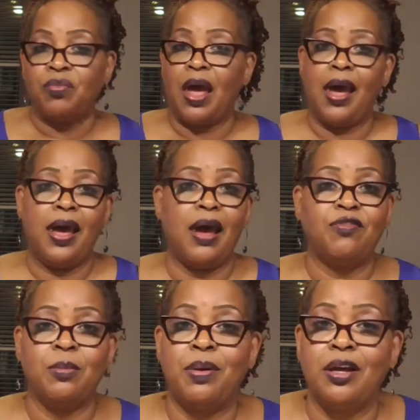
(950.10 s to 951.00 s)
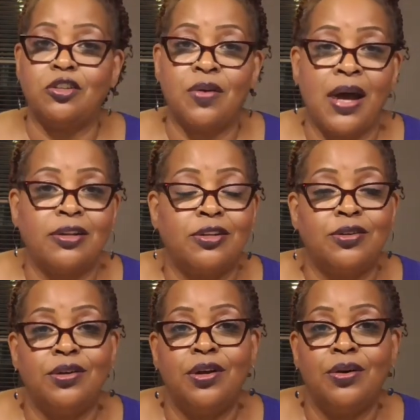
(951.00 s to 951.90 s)
I have to be attracted
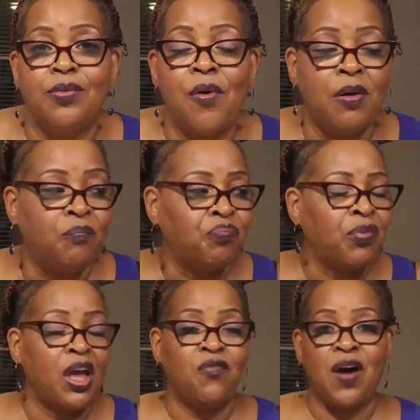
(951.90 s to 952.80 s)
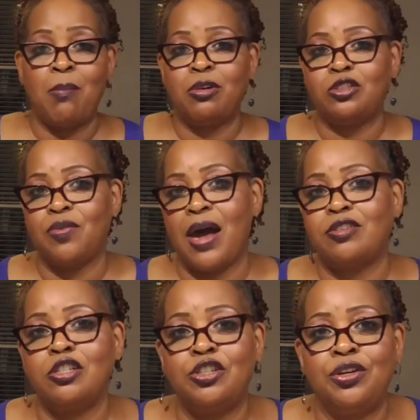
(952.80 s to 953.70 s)
to you. If I'm
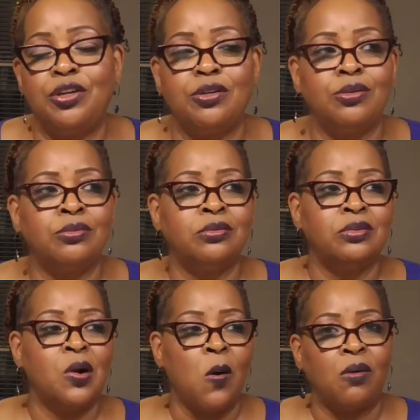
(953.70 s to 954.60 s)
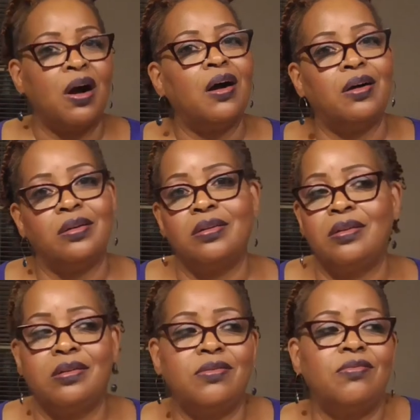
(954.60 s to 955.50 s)
attracted to you,
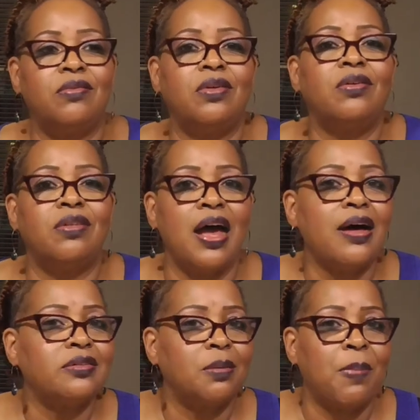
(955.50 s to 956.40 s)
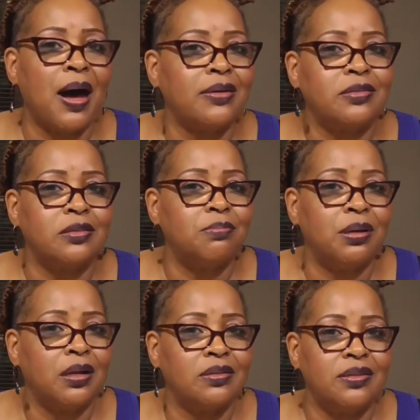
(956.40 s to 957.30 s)
there's a
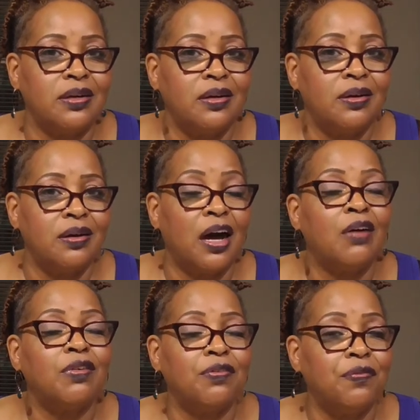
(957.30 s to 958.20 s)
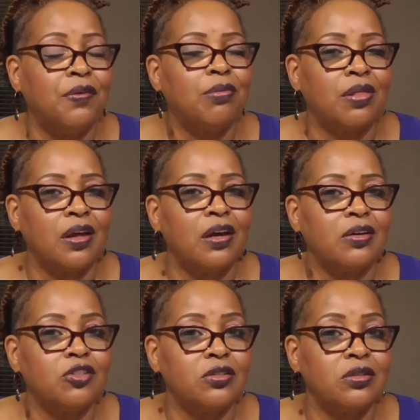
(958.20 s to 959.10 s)
possibility of a few
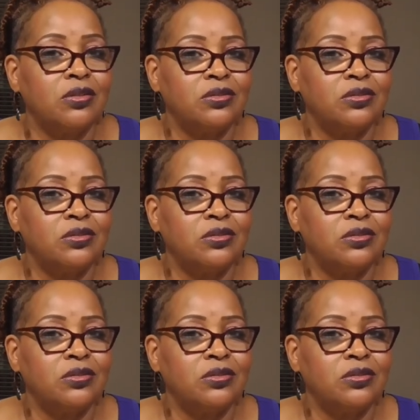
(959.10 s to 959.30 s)
things.